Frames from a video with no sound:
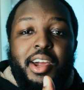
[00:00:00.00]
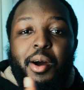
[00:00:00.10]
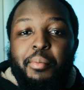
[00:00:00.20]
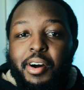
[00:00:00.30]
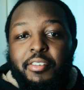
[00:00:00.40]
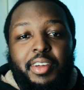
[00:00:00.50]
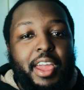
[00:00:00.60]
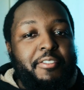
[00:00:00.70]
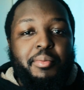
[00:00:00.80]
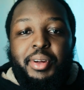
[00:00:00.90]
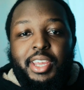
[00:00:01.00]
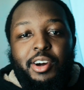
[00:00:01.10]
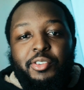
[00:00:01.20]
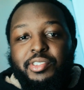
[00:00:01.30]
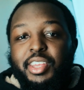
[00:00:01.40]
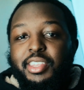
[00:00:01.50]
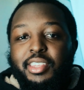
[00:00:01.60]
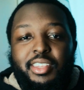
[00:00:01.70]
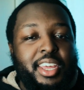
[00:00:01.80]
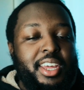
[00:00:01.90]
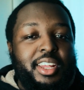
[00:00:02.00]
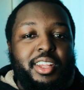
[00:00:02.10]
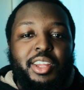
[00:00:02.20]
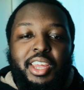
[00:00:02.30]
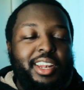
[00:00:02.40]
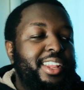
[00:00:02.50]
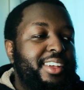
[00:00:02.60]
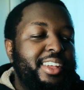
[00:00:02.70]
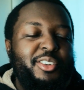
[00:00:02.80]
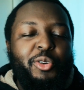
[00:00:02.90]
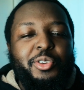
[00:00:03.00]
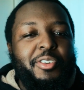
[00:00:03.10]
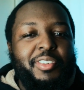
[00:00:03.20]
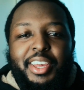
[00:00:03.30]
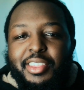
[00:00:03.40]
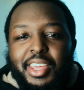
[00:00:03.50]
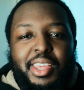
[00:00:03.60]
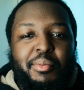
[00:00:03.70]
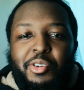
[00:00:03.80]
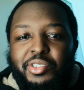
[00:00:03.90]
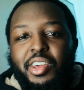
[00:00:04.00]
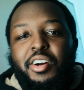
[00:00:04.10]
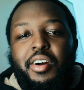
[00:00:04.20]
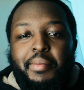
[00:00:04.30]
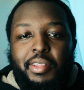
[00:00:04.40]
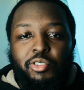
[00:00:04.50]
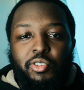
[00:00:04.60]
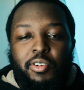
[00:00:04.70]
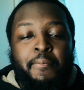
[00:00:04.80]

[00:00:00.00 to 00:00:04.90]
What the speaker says: above everybody else in order of like the emails that are coming through.